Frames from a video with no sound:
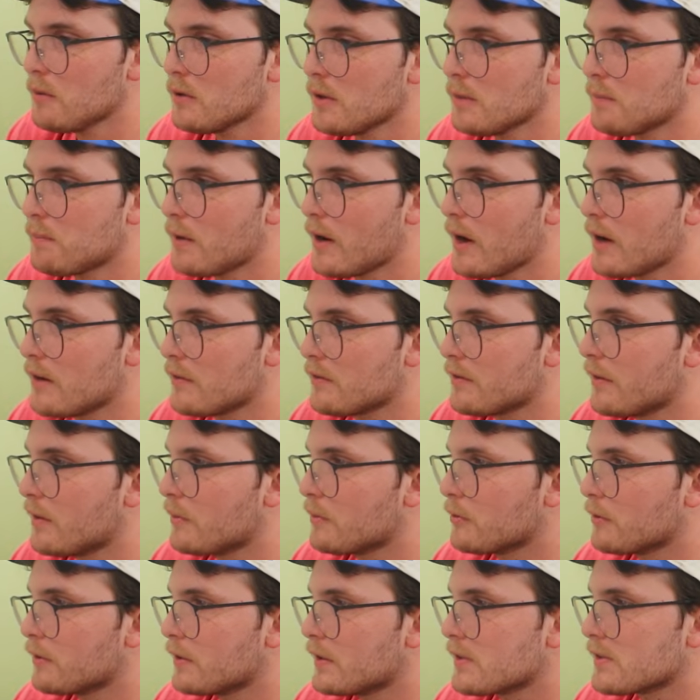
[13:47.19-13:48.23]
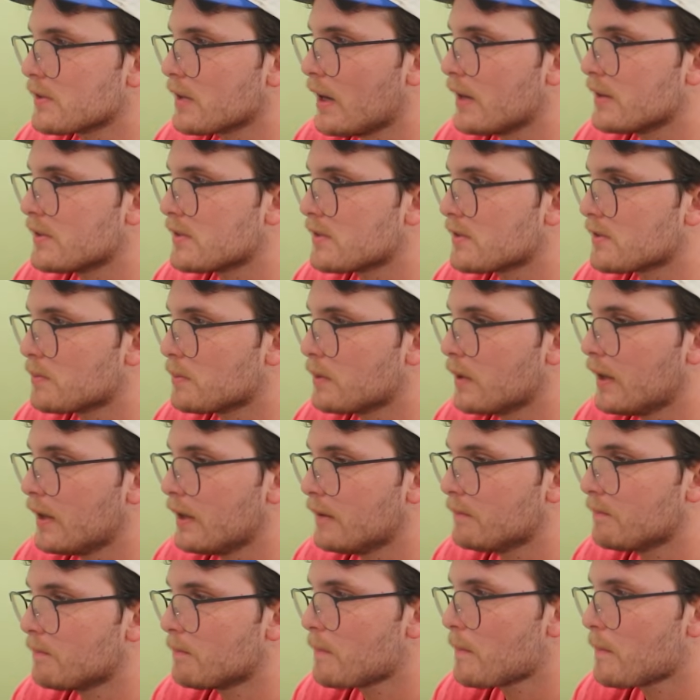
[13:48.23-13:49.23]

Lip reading: really proud of them for this license plate.